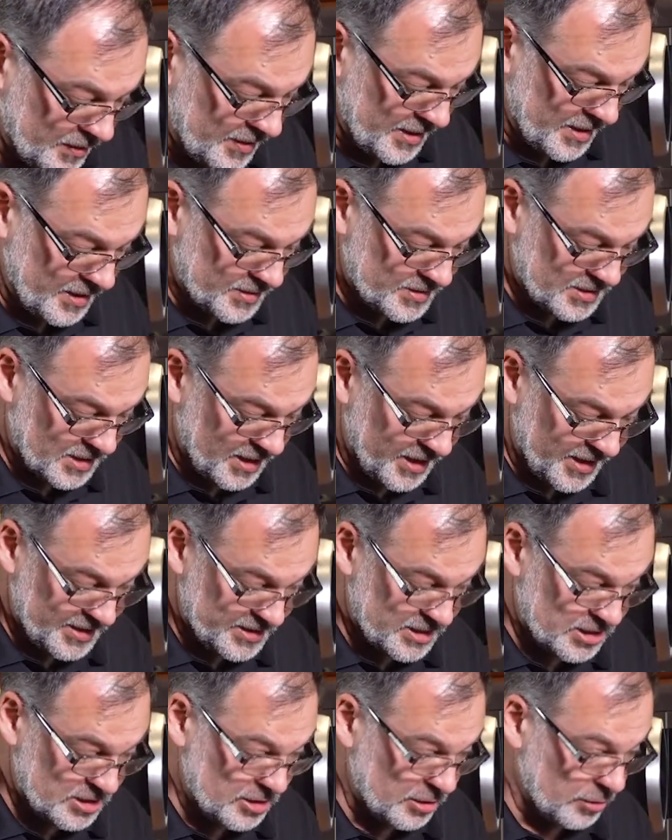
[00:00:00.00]
the outside.
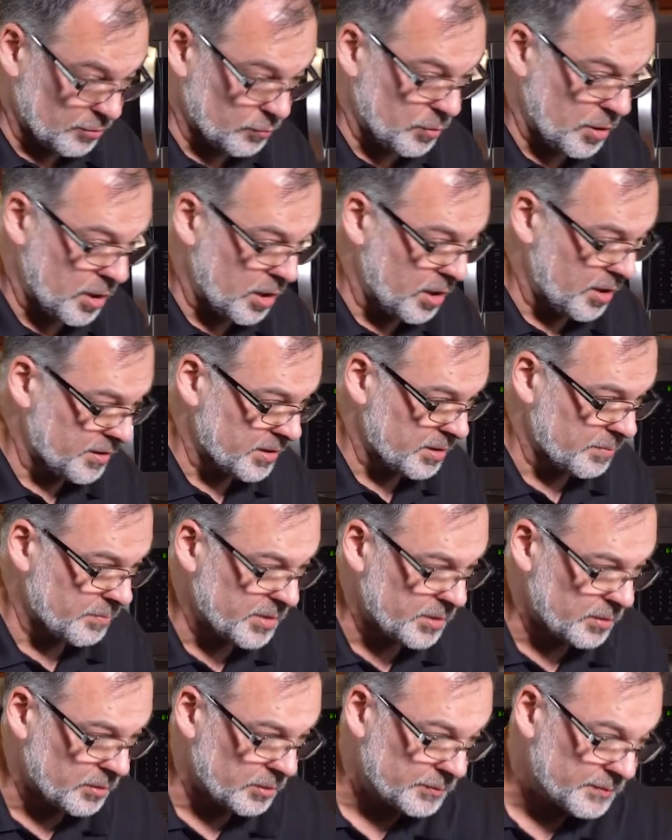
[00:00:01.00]
It's still raw in the
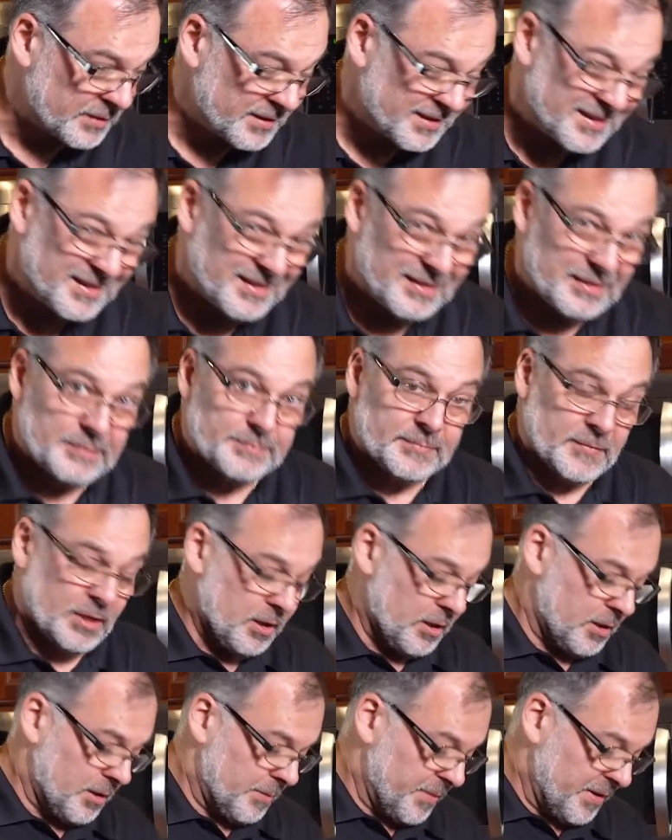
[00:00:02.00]
middle.
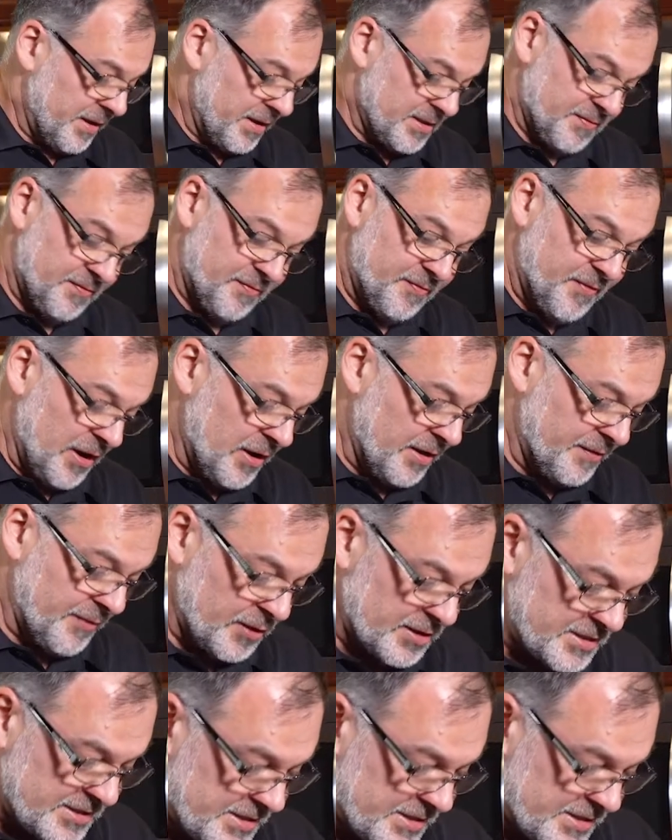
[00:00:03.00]
It's very, very